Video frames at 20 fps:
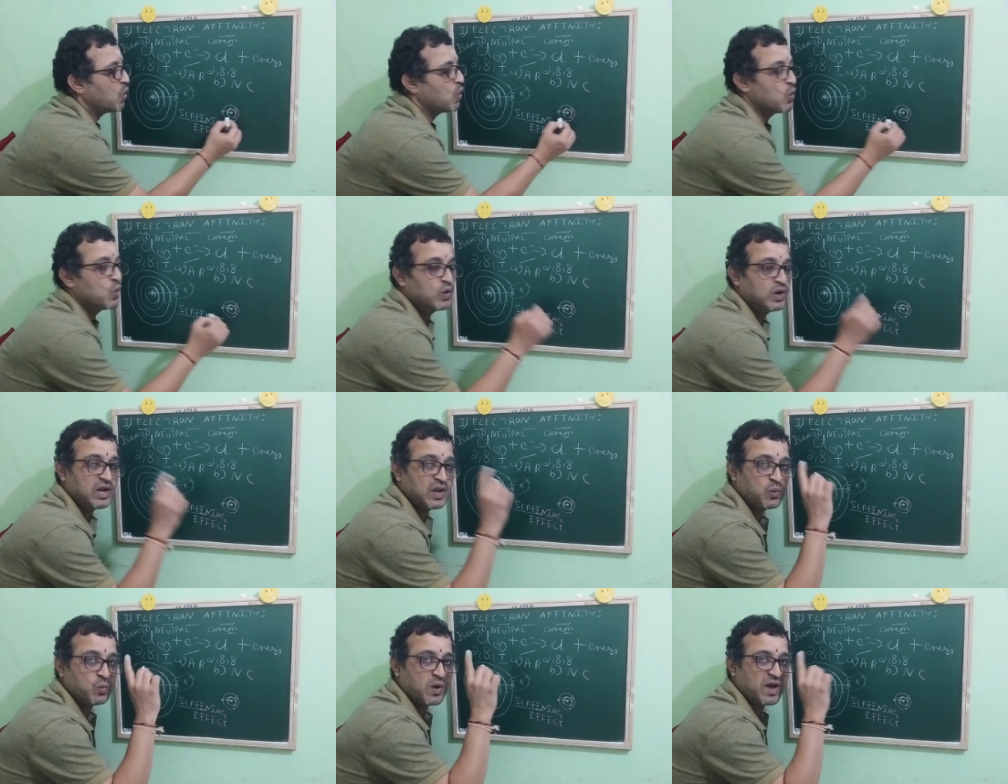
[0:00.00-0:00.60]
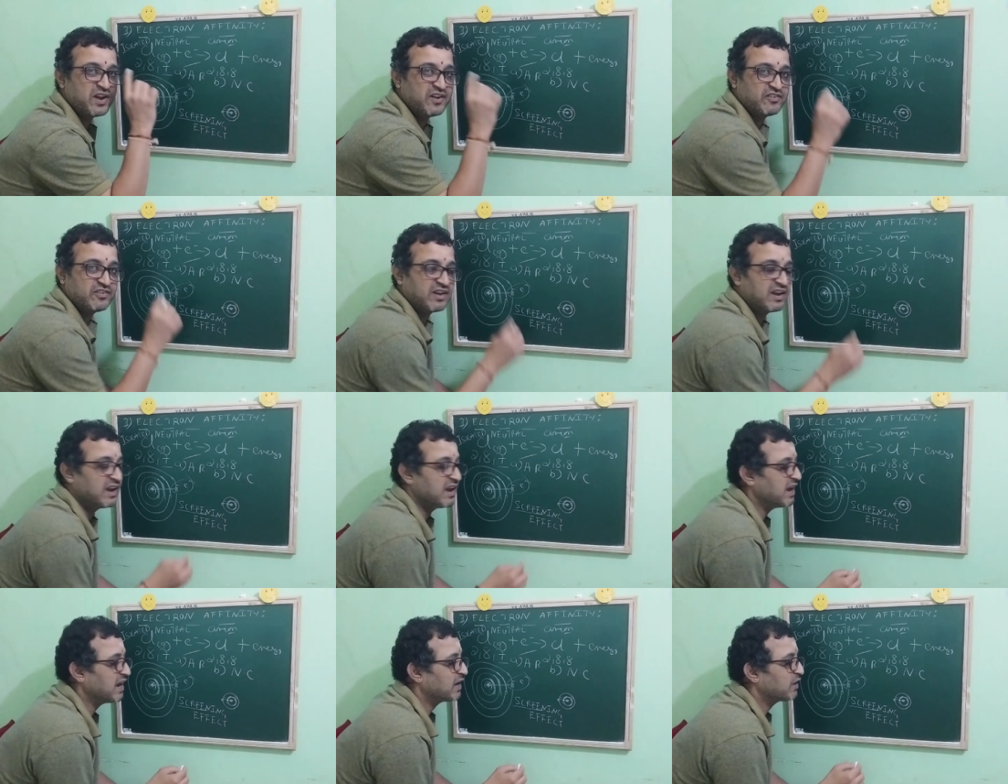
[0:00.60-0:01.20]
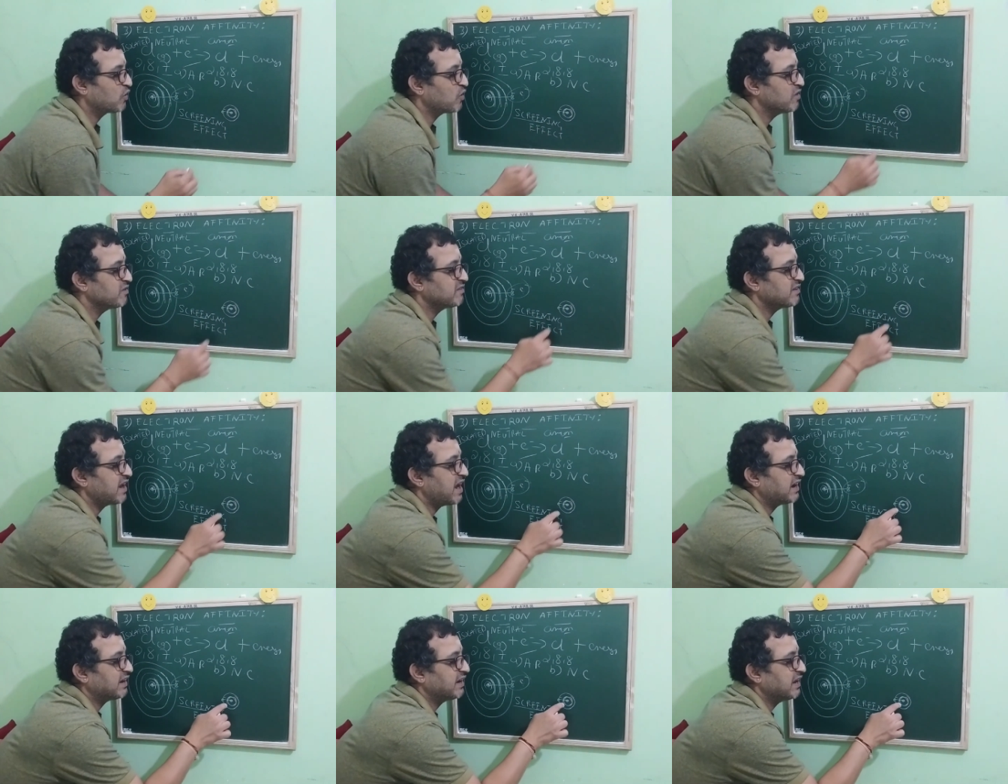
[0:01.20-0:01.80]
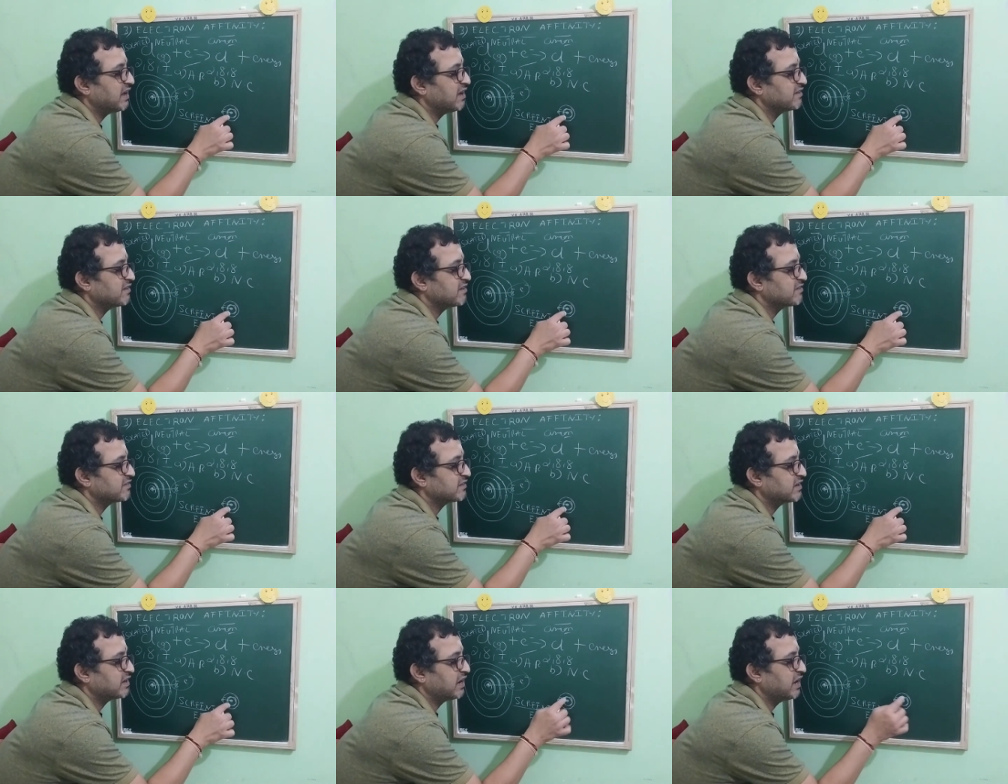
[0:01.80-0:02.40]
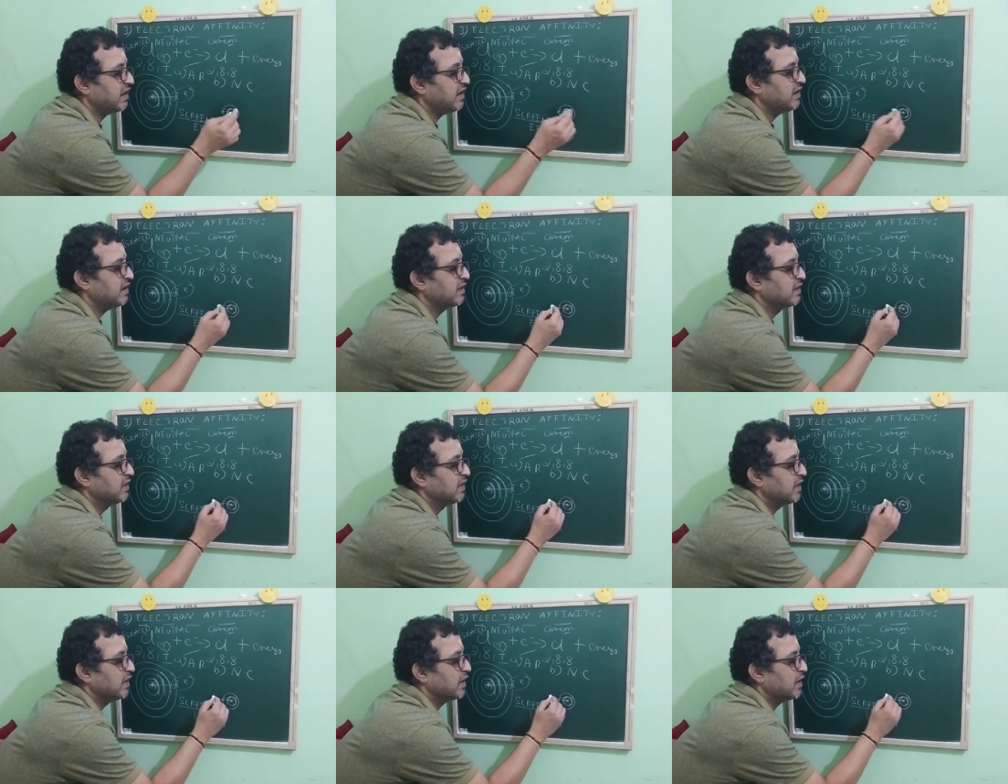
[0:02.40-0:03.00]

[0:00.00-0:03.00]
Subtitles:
Only one shell electrons are acting as a screen.